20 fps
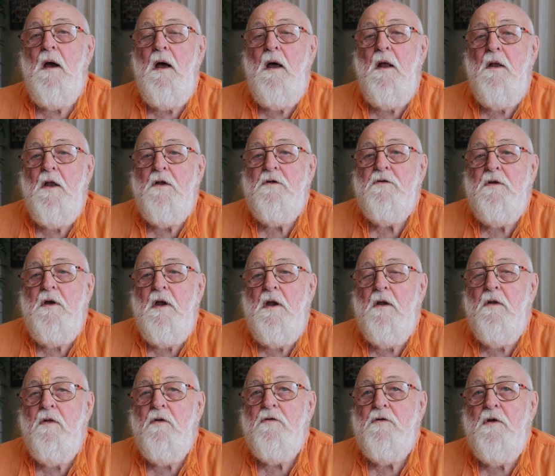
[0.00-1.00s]
And that's the
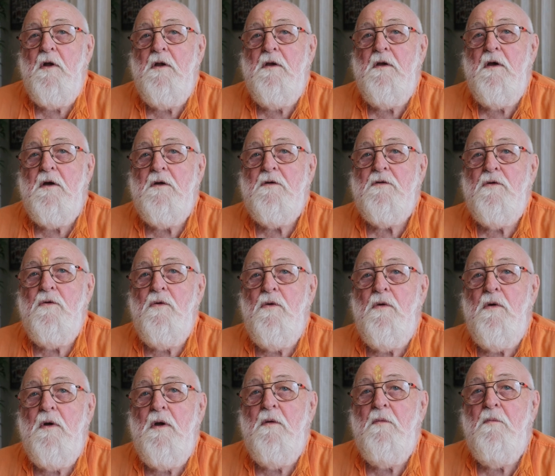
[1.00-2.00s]
end of the sannyas
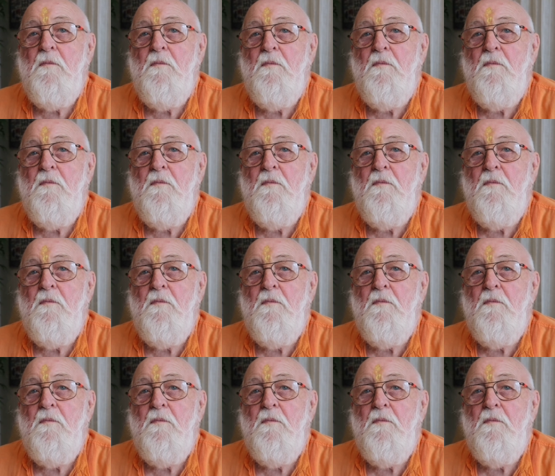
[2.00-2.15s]
story.